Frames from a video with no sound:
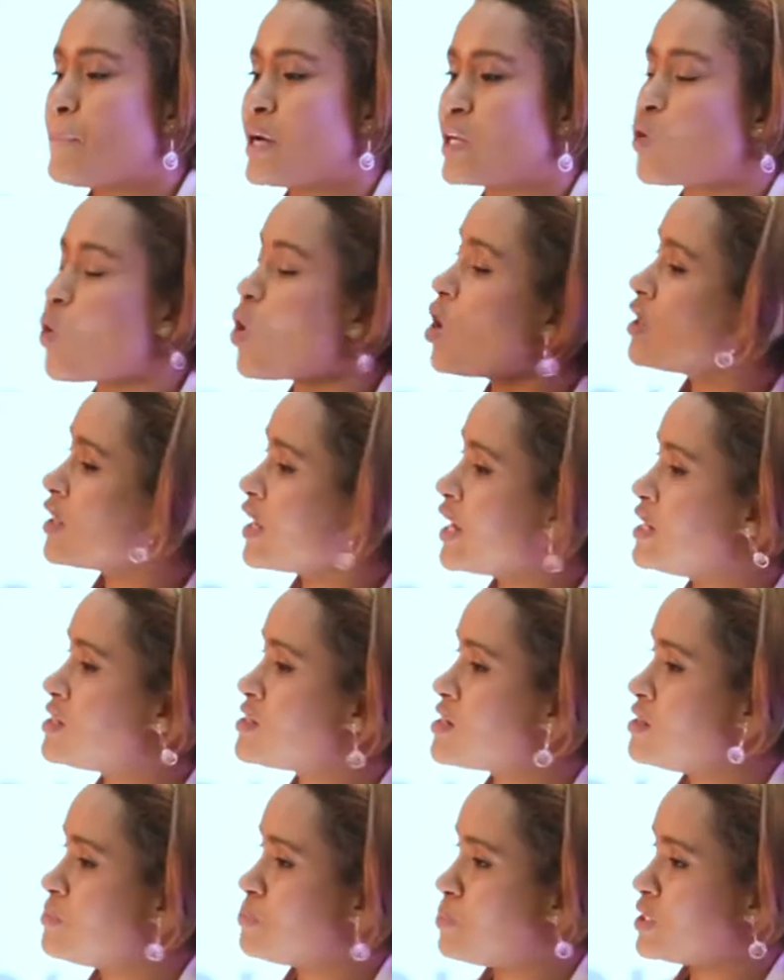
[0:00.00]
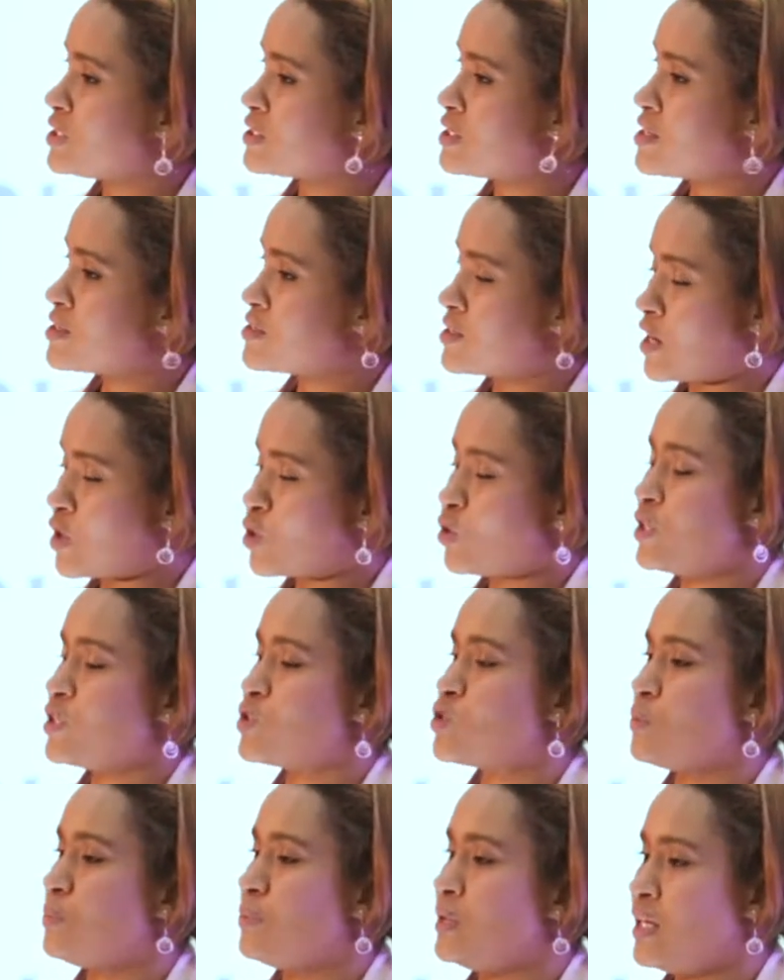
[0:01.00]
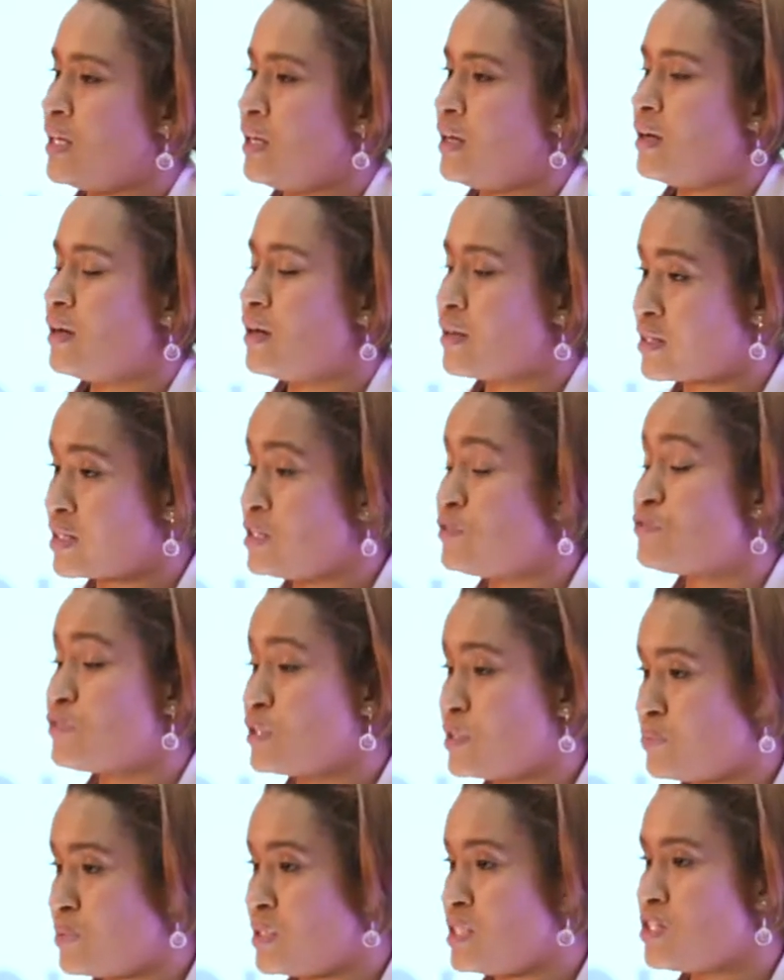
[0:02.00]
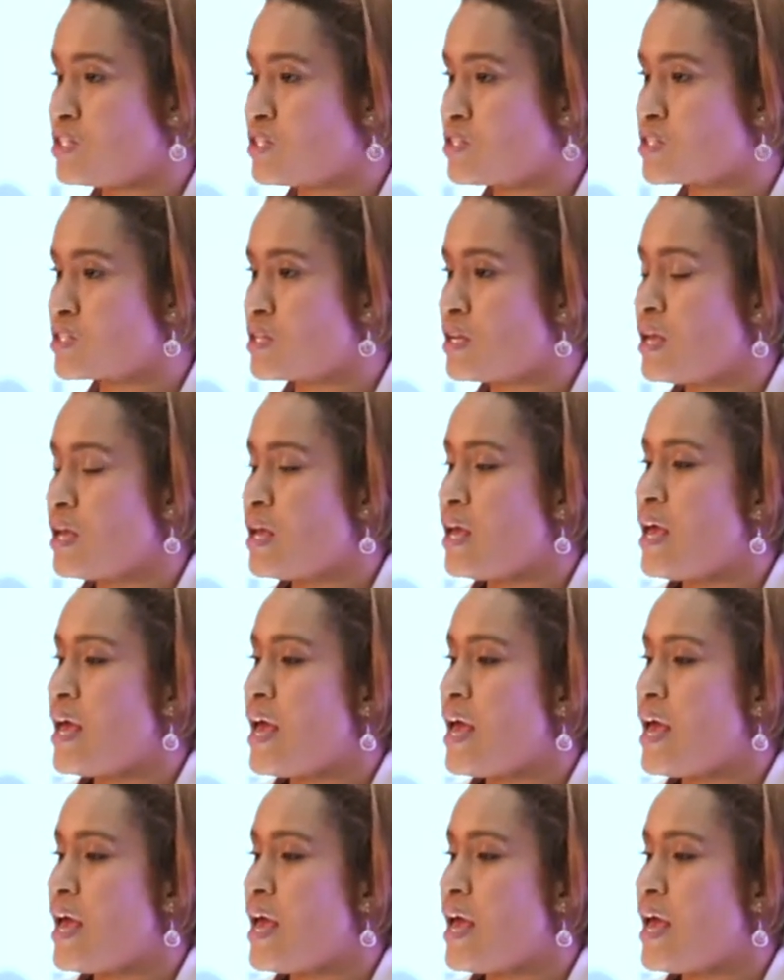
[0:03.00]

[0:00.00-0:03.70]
But all 18 buildings are going to be refurbished.